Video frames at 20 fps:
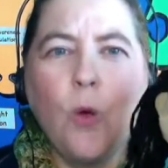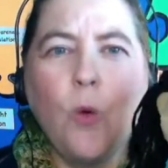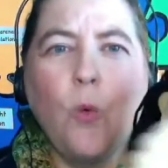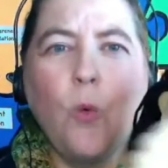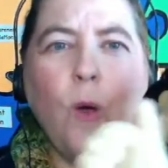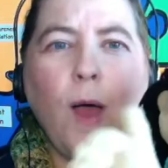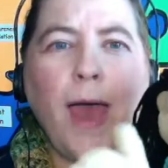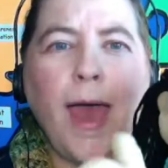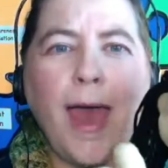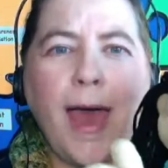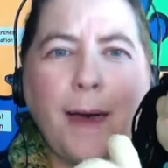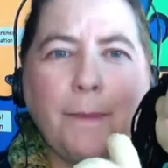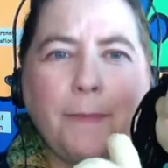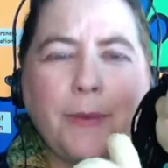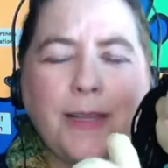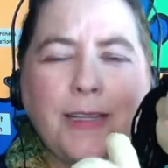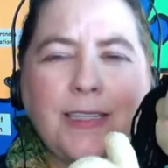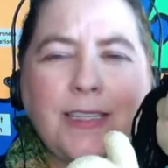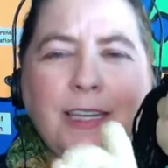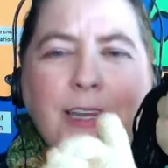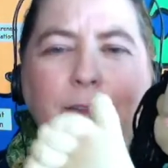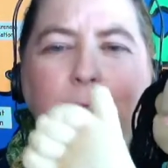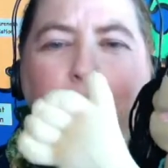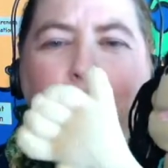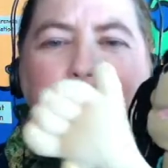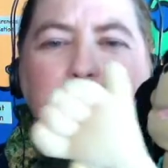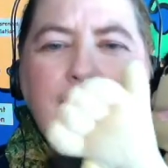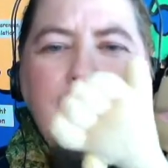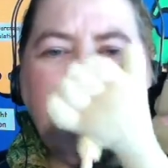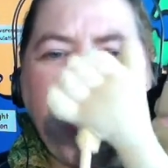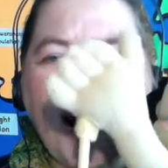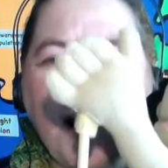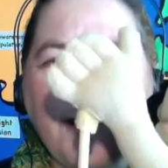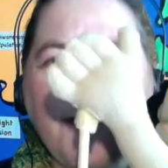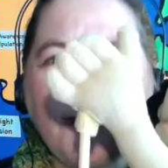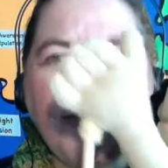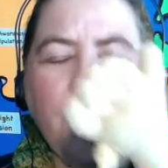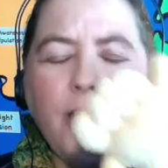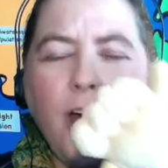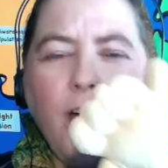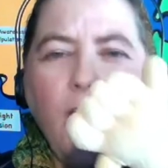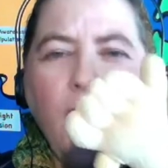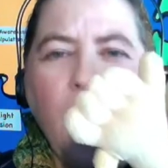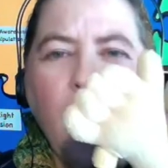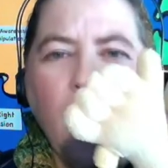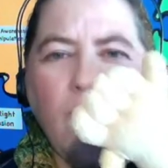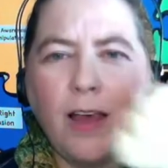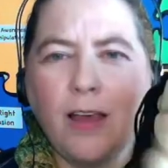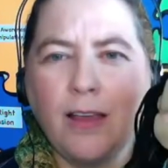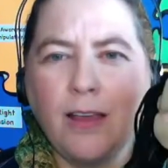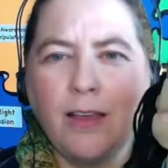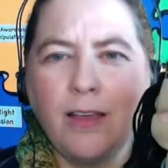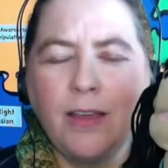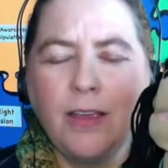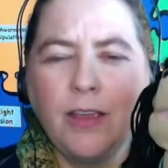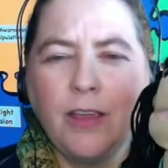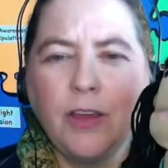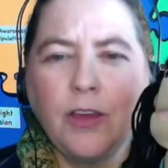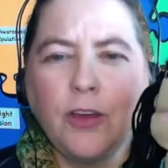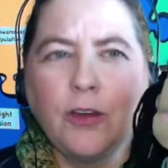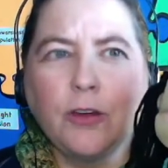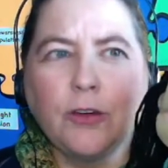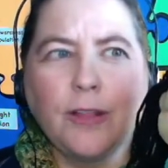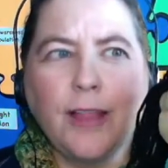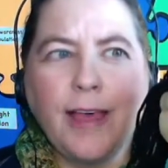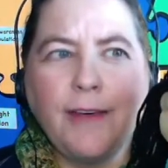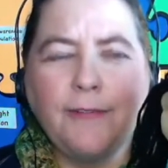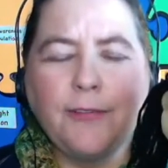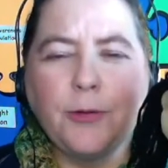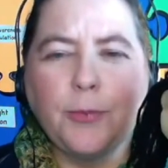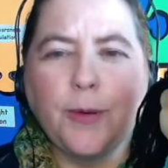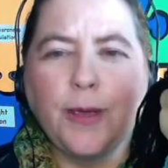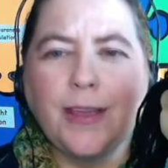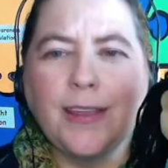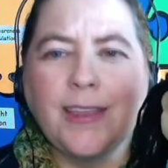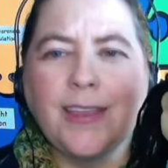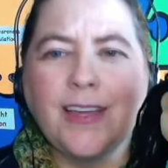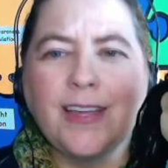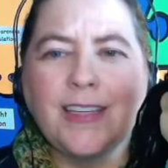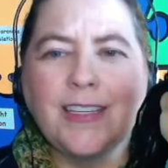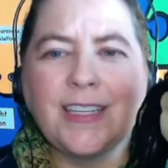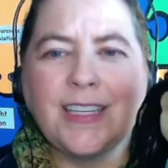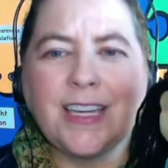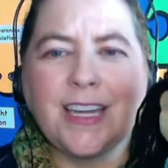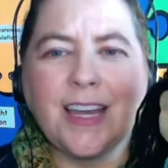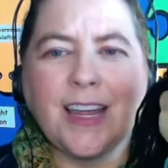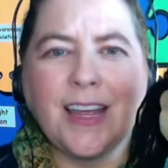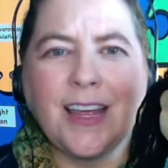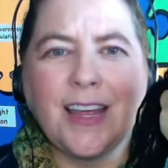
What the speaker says: what happens if we take off the ah? You're left with t.